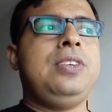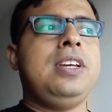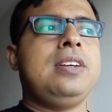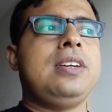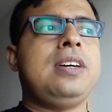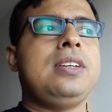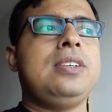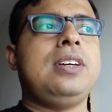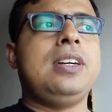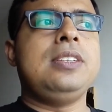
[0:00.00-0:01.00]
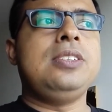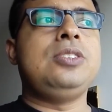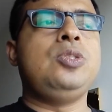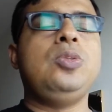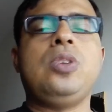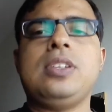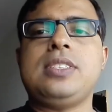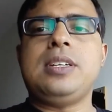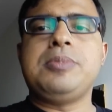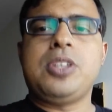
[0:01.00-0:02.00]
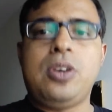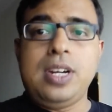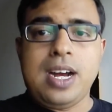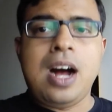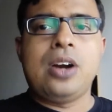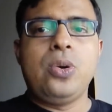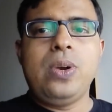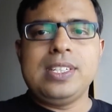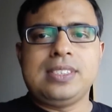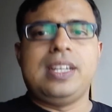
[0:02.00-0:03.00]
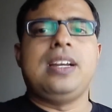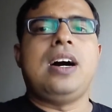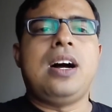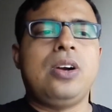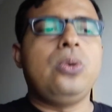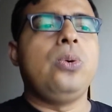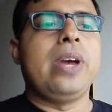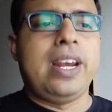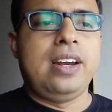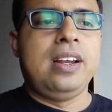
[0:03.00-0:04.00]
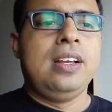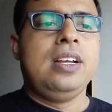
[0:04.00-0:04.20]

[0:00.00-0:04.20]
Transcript: there are another two concepts called ROS and RON.